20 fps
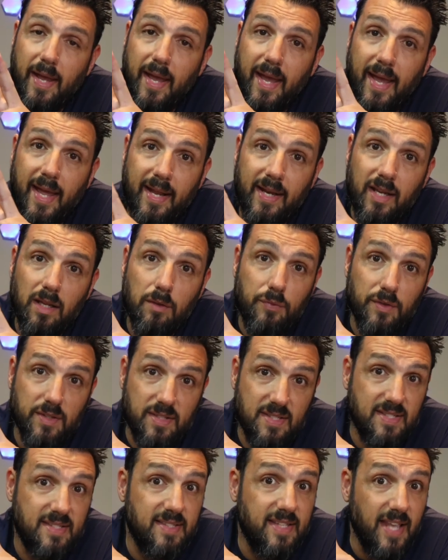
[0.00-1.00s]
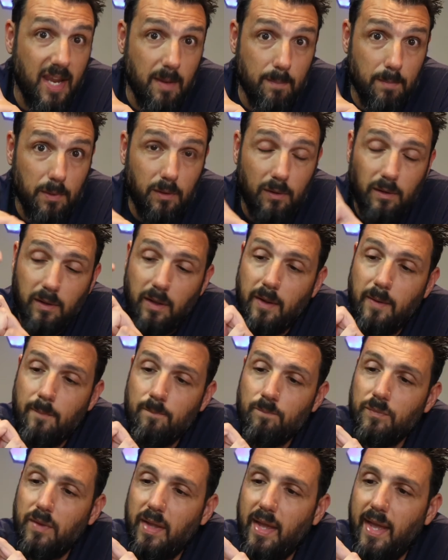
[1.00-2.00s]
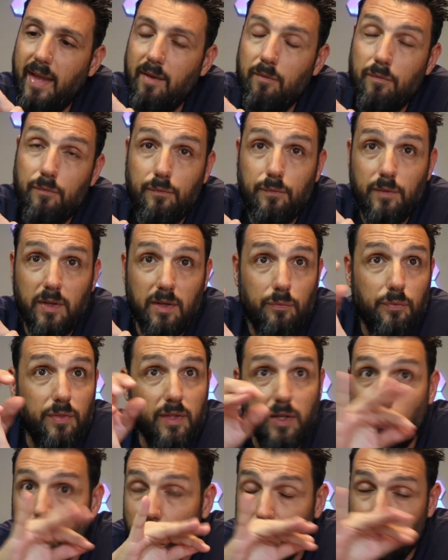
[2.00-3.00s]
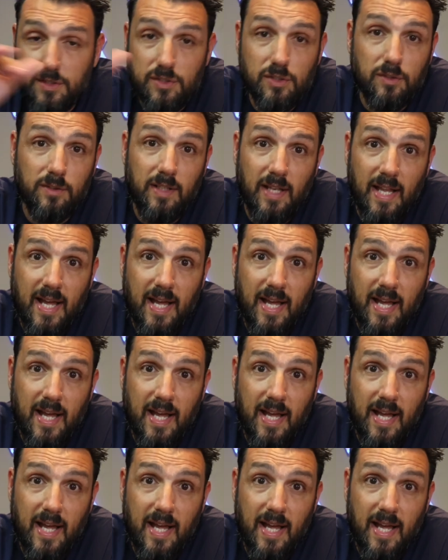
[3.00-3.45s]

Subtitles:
and if it's stable, if the horizon